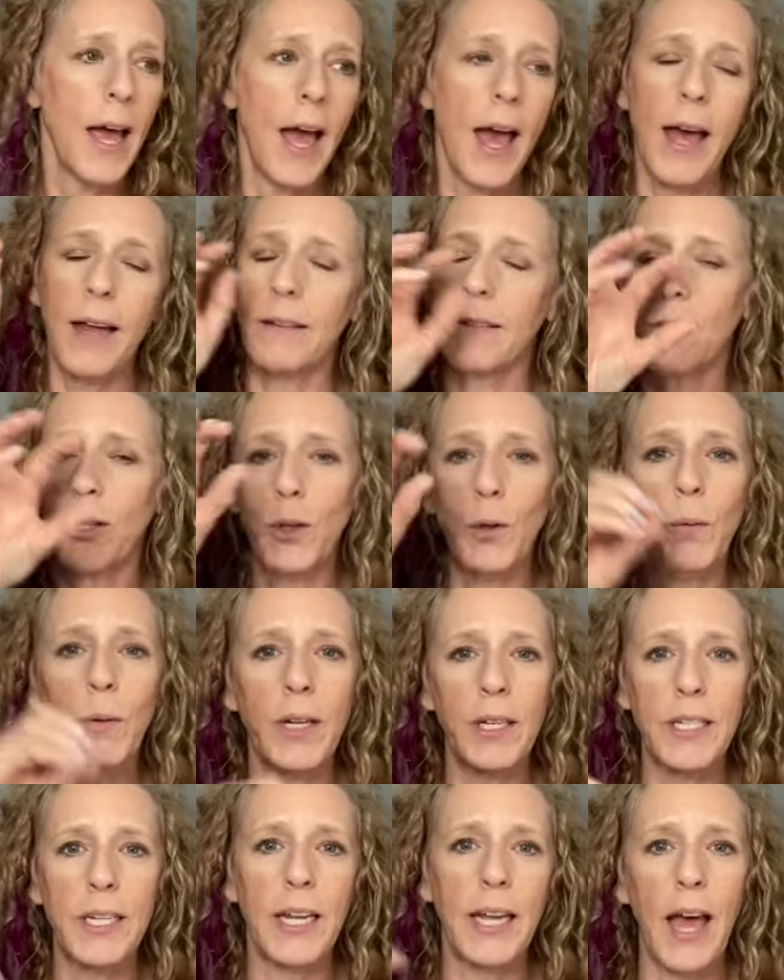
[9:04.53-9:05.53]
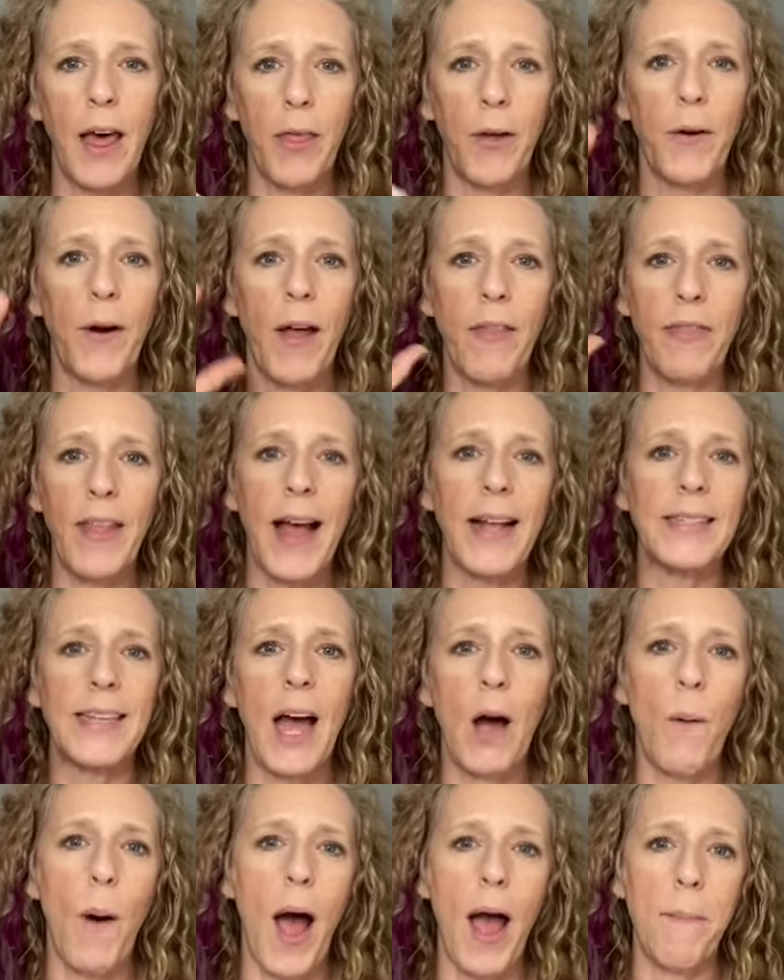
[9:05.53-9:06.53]
and glued it together, and that's
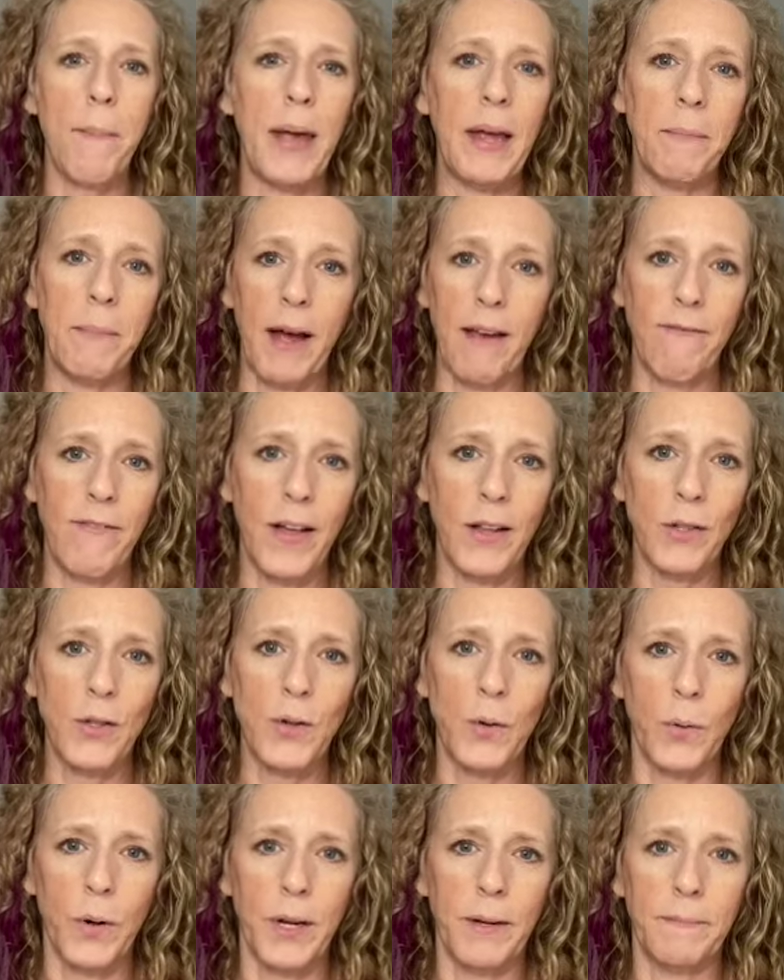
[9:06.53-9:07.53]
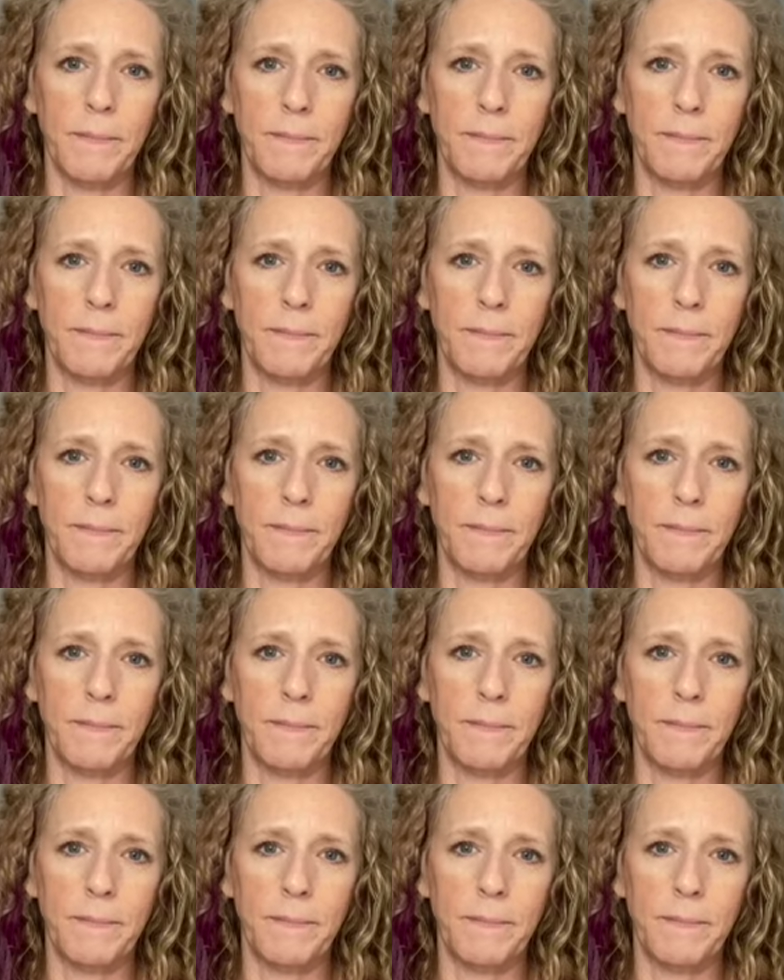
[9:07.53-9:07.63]
how I made my felt story.